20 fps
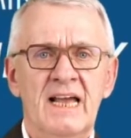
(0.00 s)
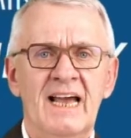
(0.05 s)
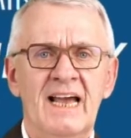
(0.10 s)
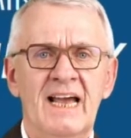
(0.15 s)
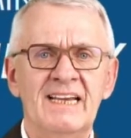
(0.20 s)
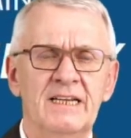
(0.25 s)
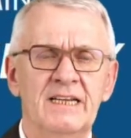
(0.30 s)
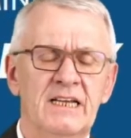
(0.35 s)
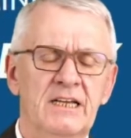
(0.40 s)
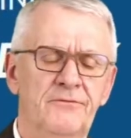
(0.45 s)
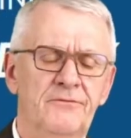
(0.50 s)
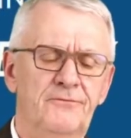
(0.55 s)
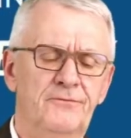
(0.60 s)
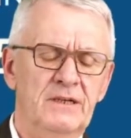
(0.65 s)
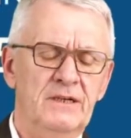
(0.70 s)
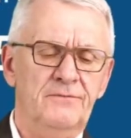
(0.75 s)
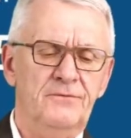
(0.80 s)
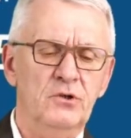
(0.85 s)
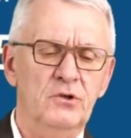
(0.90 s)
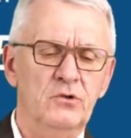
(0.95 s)
And
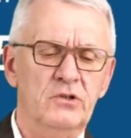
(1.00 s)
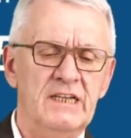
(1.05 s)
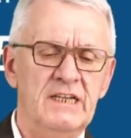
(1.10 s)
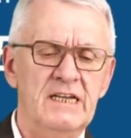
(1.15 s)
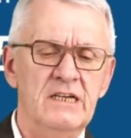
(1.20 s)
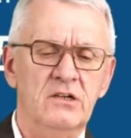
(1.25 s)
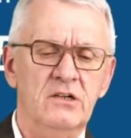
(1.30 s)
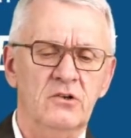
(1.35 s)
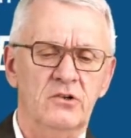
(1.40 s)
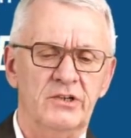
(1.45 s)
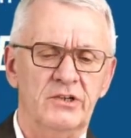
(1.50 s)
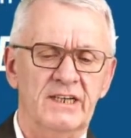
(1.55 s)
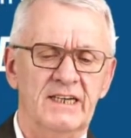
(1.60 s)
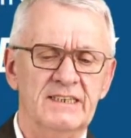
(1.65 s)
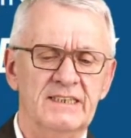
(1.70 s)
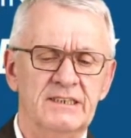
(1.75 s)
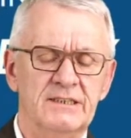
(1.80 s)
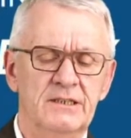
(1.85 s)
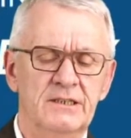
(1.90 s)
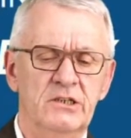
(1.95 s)
if you think on
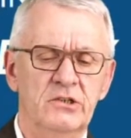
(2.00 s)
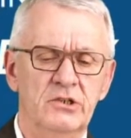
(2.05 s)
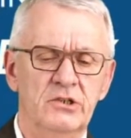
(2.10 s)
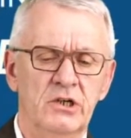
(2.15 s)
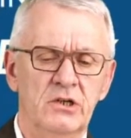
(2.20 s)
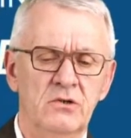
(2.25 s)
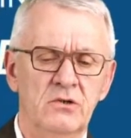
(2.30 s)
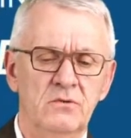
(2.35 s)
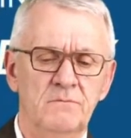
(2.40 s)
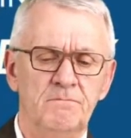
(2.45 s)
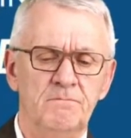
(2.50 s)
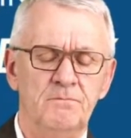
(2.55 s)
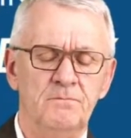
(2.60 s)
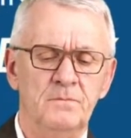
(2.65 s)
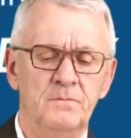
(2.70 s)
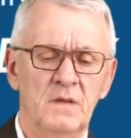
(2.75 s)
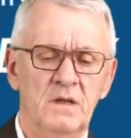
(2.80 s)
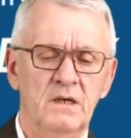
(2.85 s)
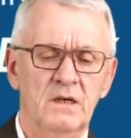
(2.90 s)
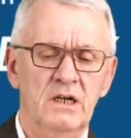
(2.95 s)
that, you know,
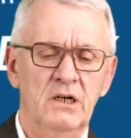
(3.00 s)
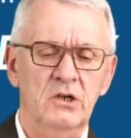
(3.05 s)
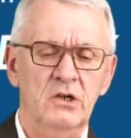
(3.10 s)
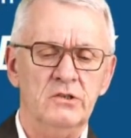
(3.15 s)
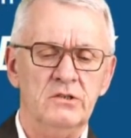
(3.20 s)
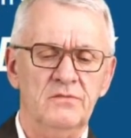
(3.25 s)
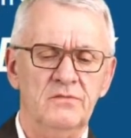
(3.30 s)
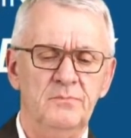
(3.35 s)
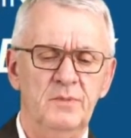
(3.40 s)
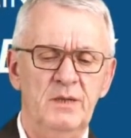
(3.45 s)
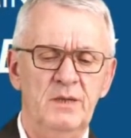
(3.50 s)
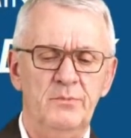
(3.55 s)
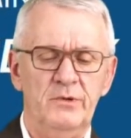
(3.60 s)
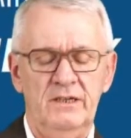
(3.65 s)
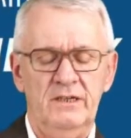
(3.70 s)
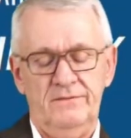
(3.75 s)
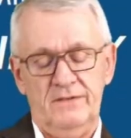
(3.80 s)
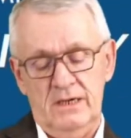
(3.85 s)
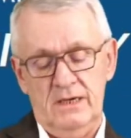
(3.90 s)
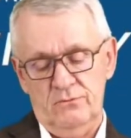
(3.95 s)
a lot of
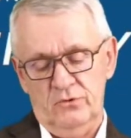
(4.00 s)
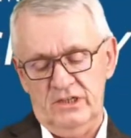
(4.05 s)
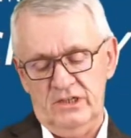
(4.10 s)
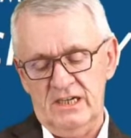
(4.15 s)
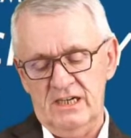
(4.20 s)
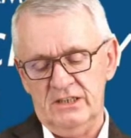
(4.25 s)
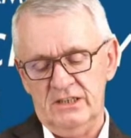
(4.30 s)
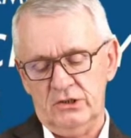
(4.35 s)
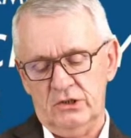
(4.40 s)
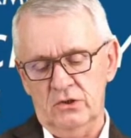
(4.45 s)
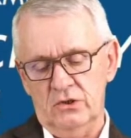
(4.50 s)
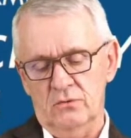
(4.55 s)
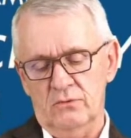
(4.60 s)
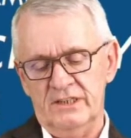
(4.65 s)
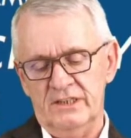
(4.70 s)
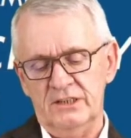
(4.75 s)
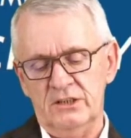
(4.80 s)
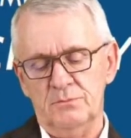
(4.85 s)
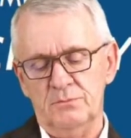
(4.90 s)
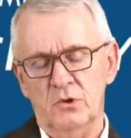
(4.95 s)
people, if I would ask you
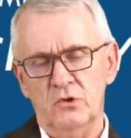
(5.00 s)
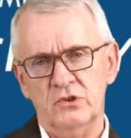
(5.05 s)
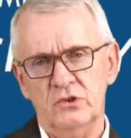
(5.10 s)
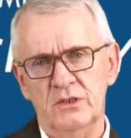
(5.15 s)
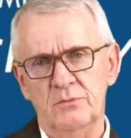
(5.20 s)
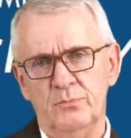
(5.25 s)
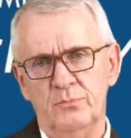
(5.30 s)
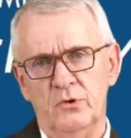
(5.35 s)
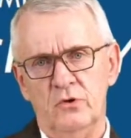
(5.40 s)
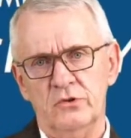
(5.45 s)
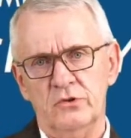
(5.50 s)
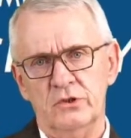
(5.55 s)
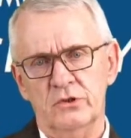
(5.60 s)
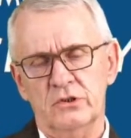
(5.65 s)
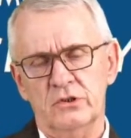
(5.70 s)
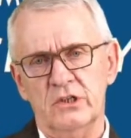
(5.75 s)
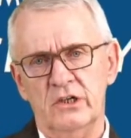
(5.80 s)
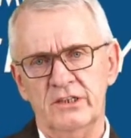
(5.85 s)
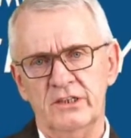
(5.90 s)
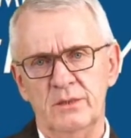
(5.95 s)
what is most
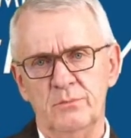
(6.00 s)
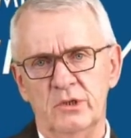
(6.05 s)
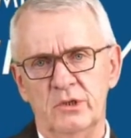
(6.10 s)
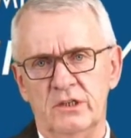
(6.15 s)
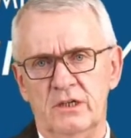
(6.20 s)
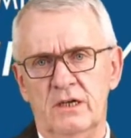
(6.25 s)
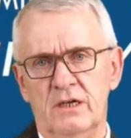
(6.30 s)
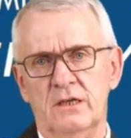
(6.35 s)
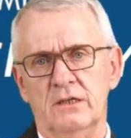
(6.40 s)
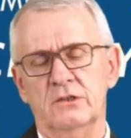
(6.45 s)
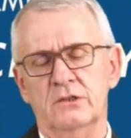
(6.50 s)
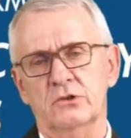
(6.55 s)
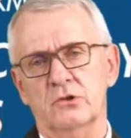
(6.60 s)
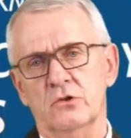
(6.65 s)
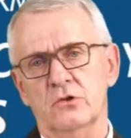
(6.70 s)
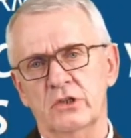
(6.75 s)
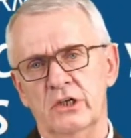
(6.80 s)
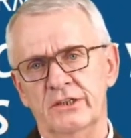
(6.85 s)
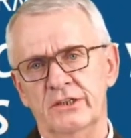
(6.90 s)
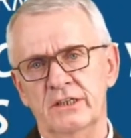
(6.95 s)
important, cutting materials
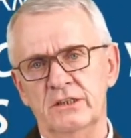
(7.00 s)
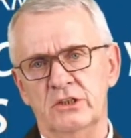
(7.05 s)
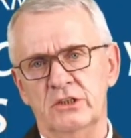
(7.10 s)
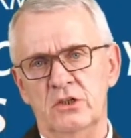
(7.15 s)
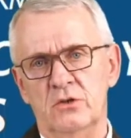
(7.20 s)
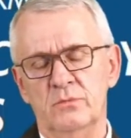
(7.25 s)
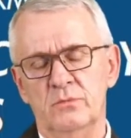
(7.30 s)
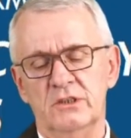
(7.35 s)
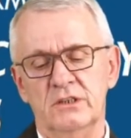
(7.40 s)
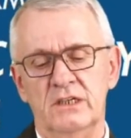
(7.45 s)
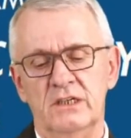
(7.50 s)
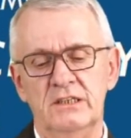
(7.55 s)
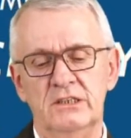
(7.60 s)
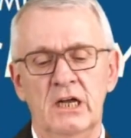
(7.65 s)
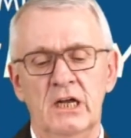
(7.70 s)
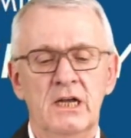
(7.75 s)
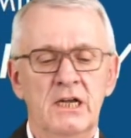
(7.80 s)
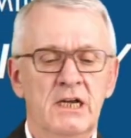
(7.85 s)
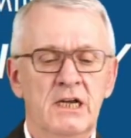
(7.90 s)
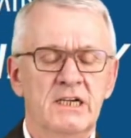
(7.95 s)
or cutting
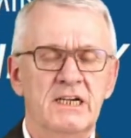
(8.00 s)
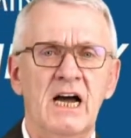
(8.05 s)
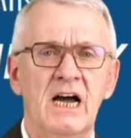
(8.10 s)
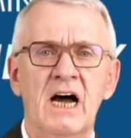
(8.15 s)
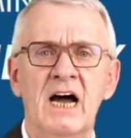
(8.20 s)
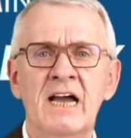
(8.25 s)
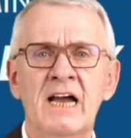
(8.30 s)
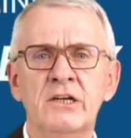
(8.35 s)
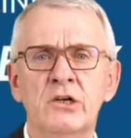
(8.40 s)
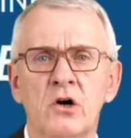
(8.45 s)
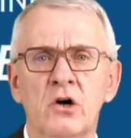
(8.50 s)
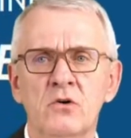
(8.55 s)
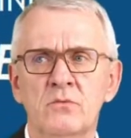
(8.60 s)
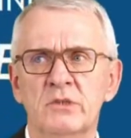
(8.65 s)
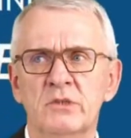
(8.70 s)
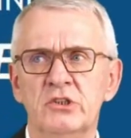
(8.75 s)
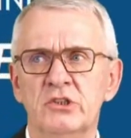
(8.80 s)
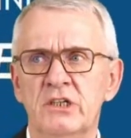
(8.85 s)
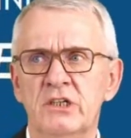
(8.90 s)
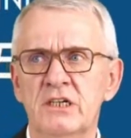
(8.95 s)
geometries, now I know
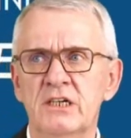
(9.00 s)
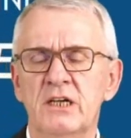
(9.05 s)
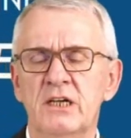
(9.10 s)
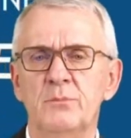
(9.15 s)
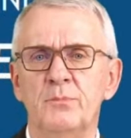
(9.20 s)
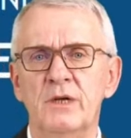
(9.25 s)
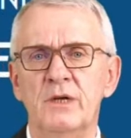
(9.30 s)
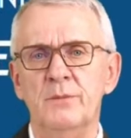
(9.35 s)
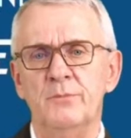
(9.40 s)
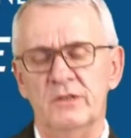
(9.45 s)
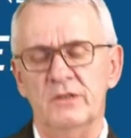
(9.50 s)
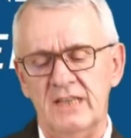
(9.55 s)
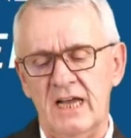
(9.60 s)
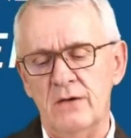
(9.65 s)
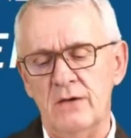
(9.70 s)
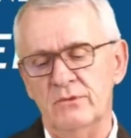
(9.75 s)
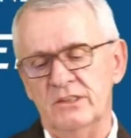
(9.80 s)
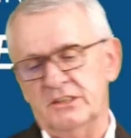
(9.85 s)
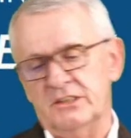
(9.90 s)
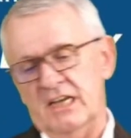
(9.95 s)
machining people,
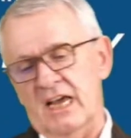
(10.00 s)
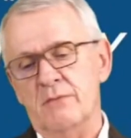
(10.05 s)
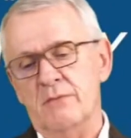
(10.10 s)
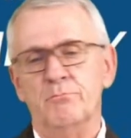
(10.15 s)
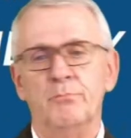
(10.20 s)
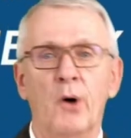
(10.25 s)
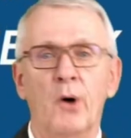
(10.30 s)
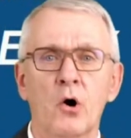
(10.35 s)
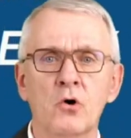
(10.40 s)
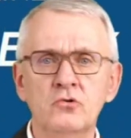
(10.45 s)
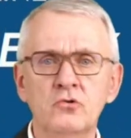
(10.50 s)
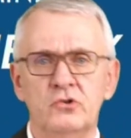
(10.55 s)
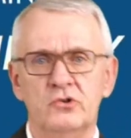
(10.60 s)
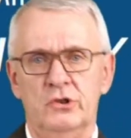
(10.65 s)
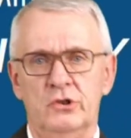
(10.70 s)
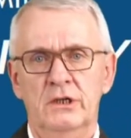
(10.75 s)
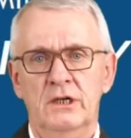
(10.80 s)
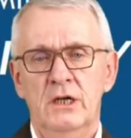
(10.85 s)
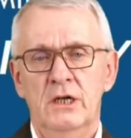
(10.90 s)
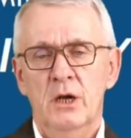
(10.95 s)
they will say
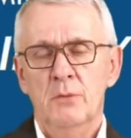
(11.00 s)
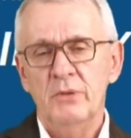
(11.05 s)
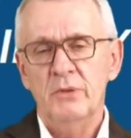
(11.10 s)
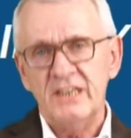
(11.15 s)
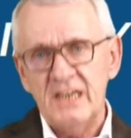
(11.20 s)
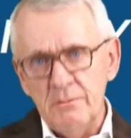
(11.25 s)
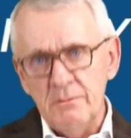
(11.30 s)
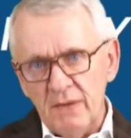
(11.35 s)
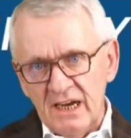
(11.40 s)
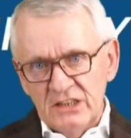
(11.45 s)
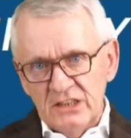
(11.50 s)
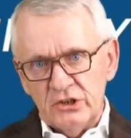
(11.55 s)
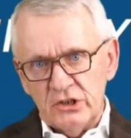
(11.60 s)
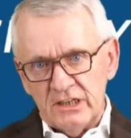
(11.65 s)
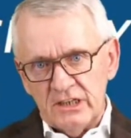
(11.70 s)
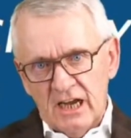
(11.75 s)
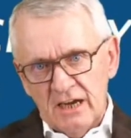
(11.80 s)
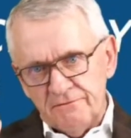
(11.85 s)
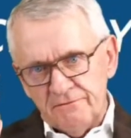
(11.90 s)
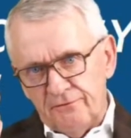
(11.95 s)
both, but
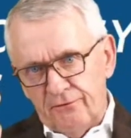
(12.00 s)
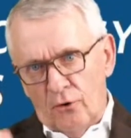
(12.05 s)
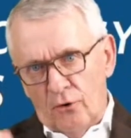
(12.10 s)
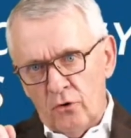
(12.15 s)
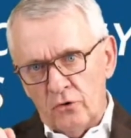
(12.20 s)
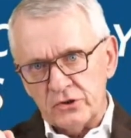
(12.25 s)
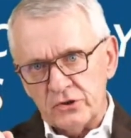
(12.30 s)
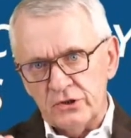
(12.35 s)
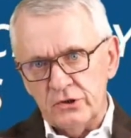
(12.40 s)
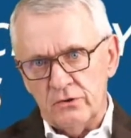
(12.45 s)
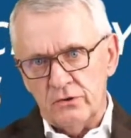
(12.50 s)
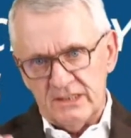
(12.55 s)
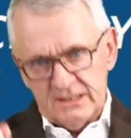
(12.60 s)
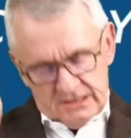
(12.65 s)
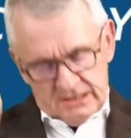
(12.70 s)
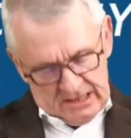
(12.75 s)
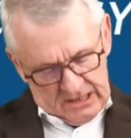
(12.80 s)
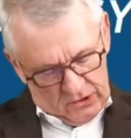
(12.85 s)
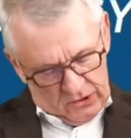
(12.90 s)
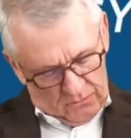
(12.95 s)
imagine I force you, I
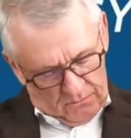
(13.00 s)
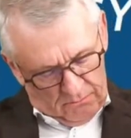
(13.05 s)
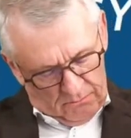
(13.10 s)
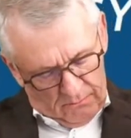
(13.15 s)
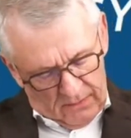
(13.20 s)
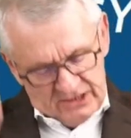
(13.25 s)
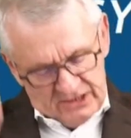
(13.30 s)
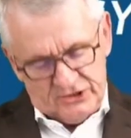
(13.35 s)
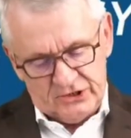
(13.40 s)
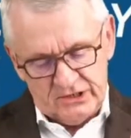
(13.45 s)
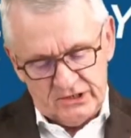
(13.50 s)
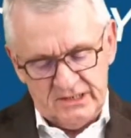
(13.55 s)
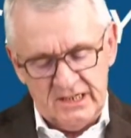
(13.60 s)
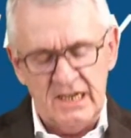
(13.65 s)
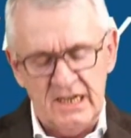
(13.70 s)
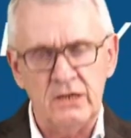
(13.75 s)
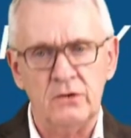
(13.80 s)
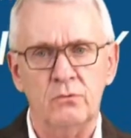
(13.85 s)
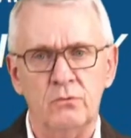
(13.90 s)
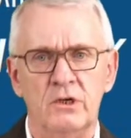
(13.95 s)
say you must
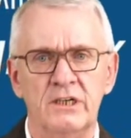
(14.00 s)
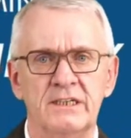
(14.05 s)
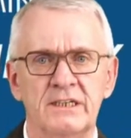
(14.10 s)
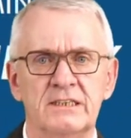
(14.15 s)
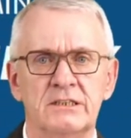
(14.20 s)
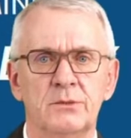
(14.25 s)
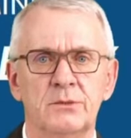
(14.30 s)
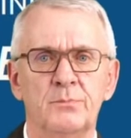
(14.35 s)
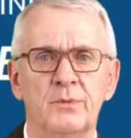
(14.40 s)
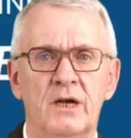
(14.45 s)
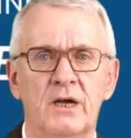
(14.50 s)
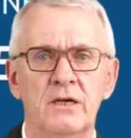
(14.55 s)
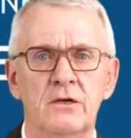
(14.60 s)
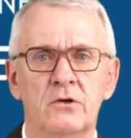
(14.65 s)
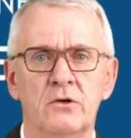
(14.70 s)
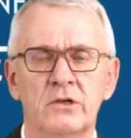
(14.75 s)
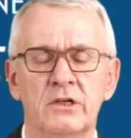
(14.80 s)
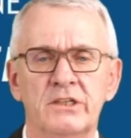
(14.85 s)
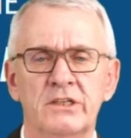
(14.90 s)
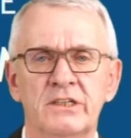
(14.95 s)
take one as a
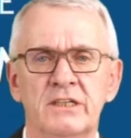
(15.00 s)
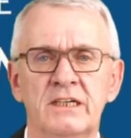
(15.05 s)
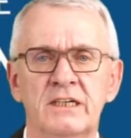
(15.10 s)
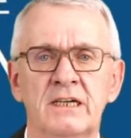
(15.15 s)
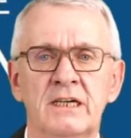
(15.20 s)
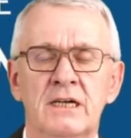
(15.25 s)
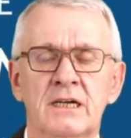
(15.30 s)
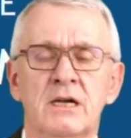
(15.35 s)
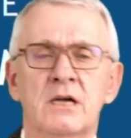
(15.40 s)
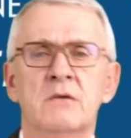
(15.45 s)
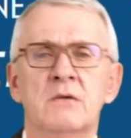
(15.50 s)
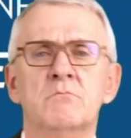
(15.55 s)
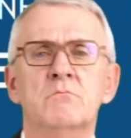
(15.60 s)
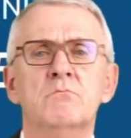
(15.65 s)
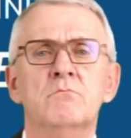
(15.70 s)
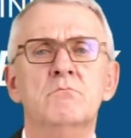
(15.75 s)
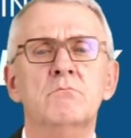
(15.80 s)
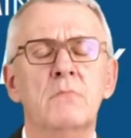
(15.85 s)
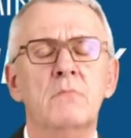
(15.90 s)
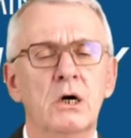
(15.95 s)
priority,
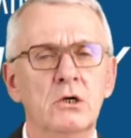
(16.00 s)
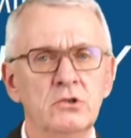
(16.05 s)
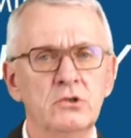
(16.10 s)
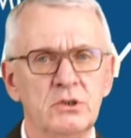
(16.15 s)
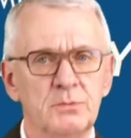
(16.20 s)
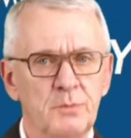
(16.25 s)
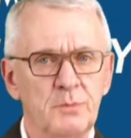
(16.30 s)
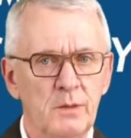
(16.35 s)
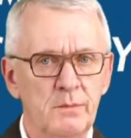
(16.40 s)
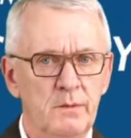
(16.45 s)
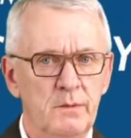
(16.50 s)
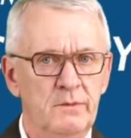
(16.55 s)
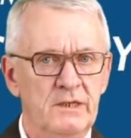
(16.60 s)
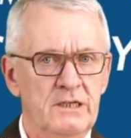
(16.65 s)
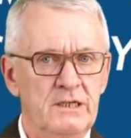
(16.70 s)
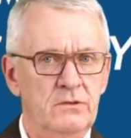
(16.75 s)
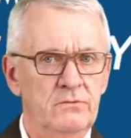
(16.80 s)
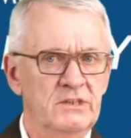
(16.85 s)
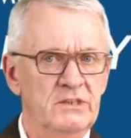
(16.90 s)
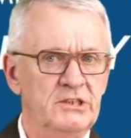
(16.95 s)
most
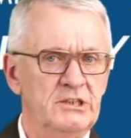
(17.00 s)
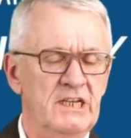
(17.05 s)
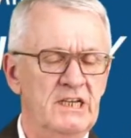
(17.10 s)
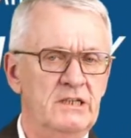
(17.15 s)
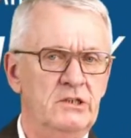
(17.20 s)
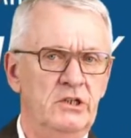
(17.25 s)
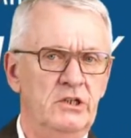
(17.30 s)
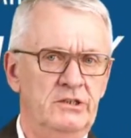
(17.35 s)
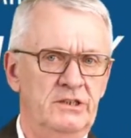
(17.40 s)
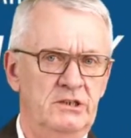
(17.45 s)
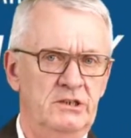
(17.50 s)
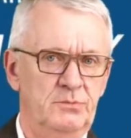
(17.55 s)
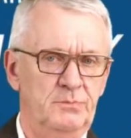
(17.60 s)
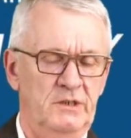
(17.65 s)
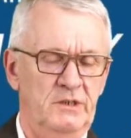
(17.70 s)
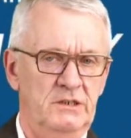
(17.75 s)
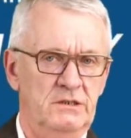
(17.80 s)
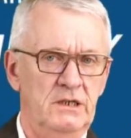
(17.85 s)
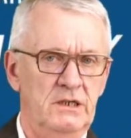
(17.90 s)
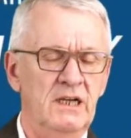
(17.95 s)
probably you will say cutting
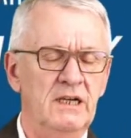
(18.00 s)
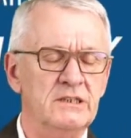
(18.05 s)
speed,